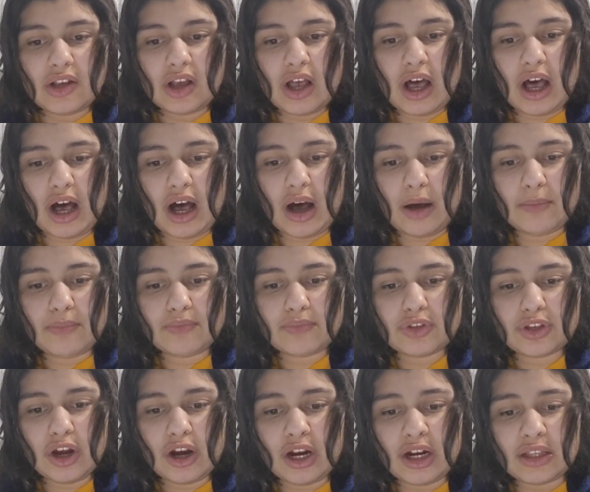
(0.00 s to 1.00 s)

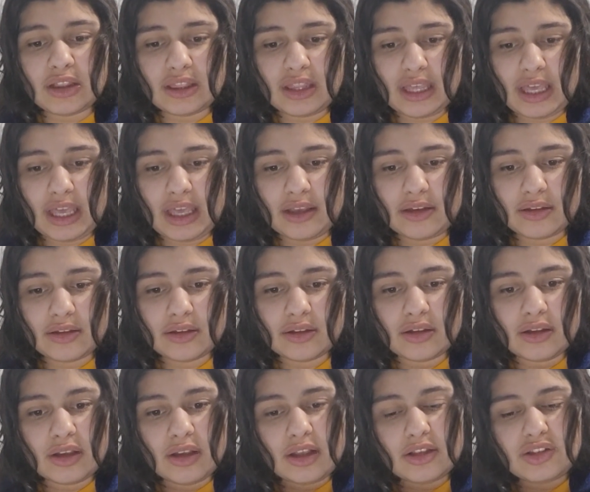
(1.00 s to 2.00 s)
Currently,
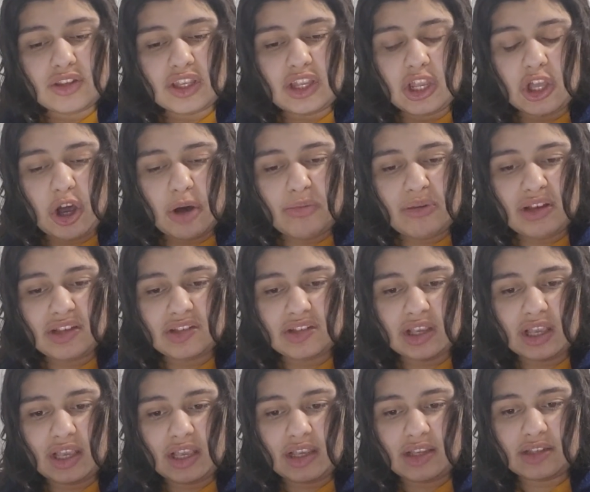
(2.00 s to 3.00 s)
Selena Gomez
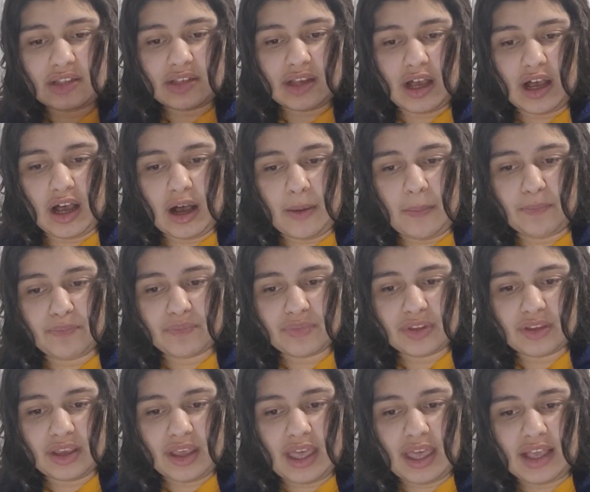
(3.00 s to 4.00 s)
is...
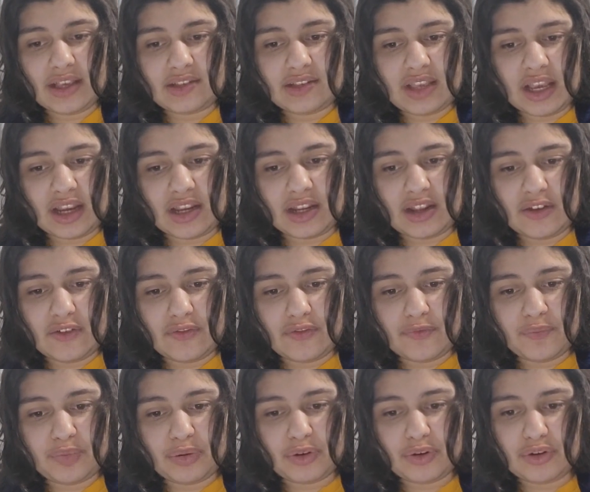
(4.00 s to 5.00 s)

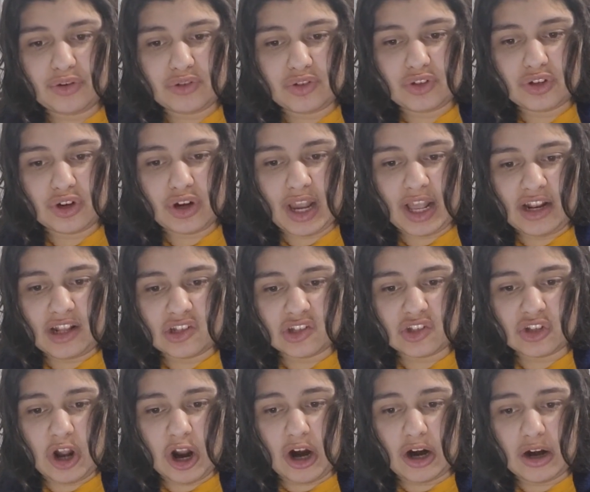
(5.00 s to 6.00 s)
executive producer and a
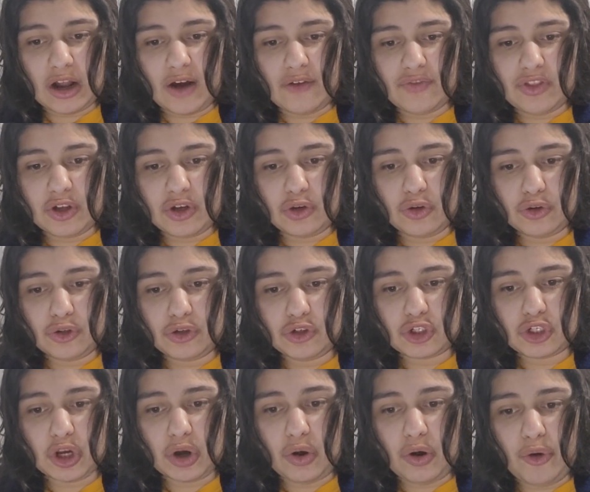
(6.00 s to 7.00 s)
star of the Hulu
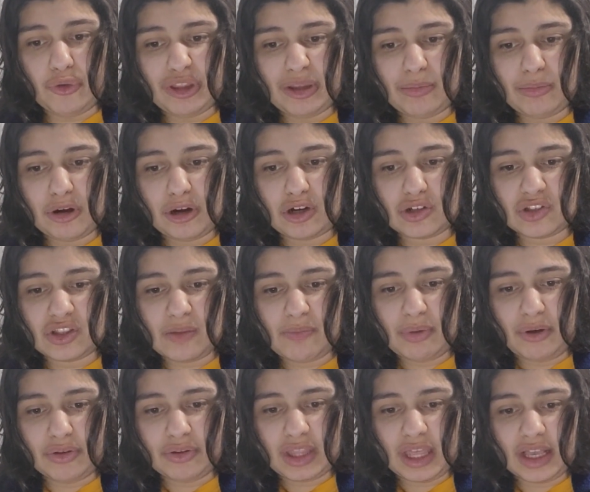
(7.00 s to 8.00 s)
show Only Murders in the
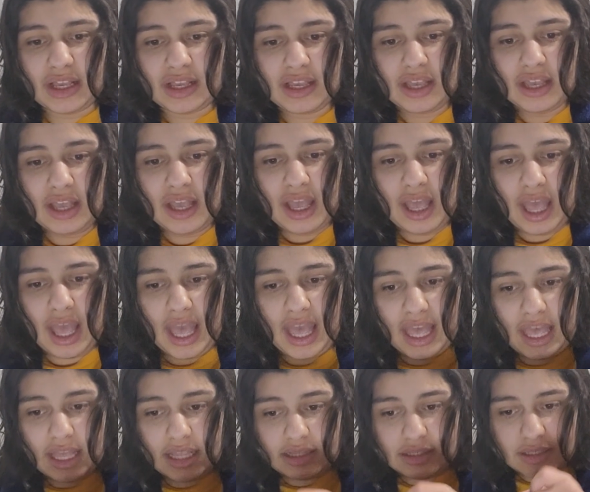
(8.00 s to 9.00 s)
Building,
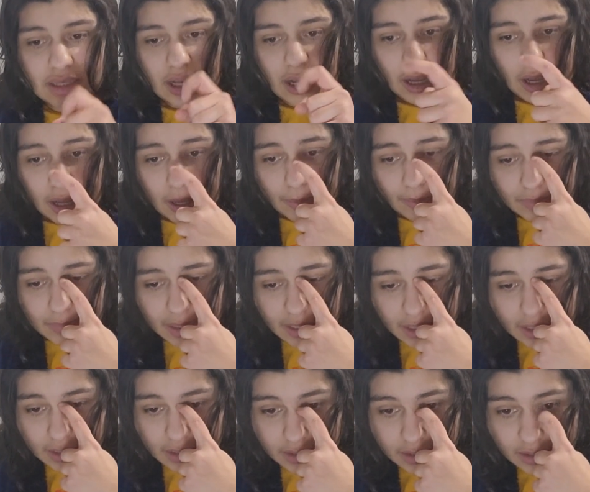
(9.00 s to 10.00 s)
and
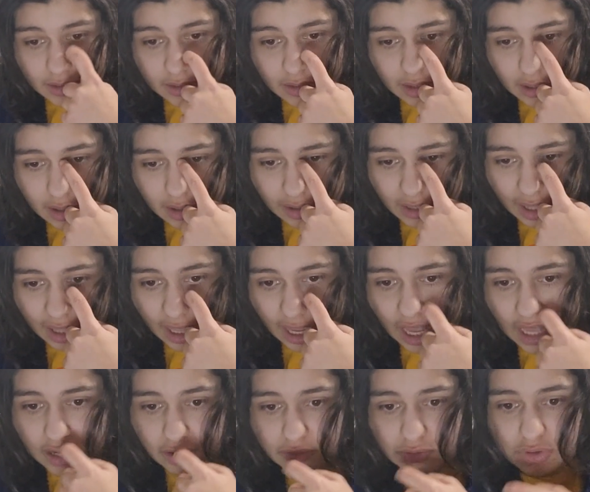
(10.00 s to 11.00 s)
okay,
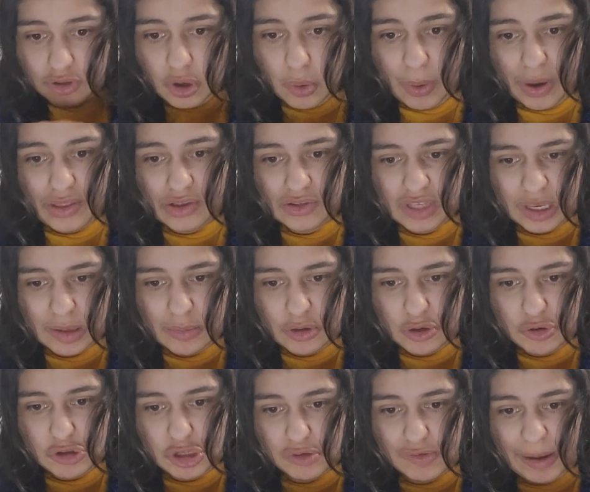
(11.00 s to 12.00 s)
I don't know why they're telling me
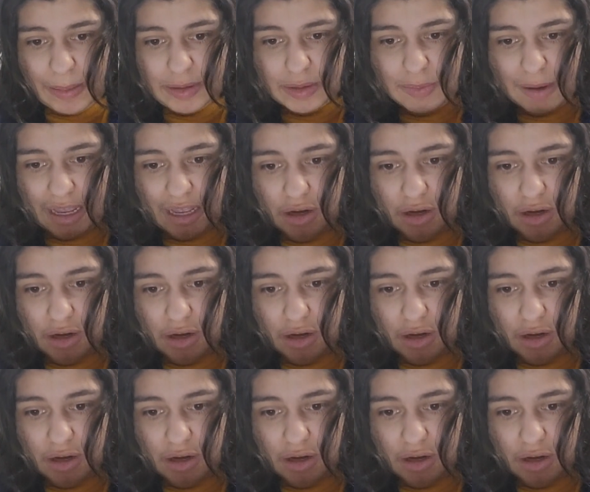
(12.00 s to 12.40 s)
who they're repped by.